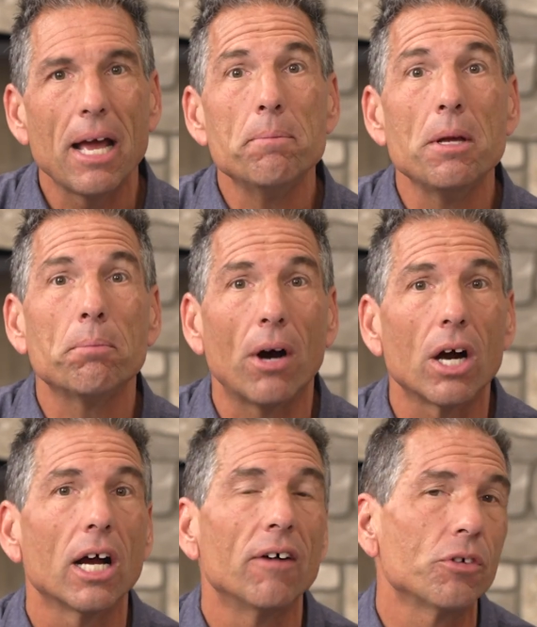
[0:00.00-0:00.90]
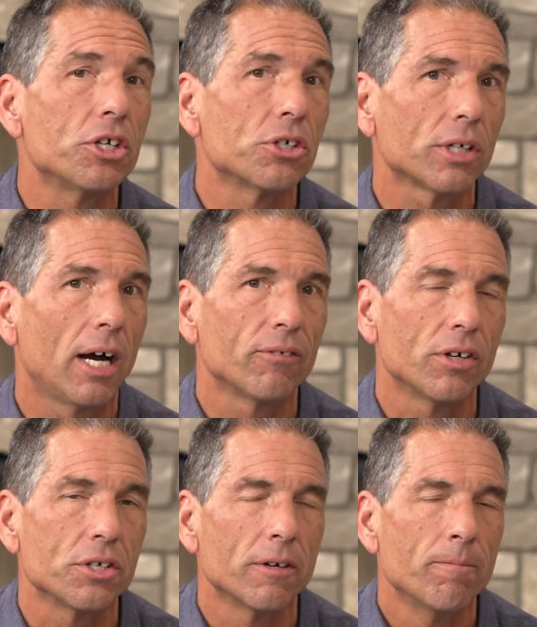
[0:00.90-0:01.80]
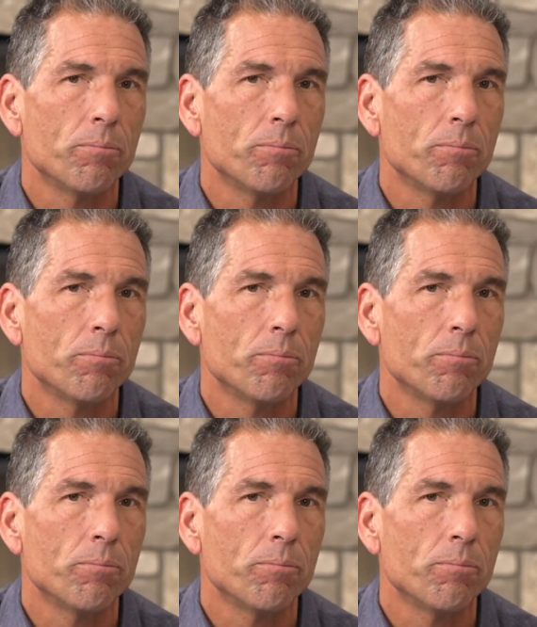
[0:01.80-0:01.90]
and be part of regional conference.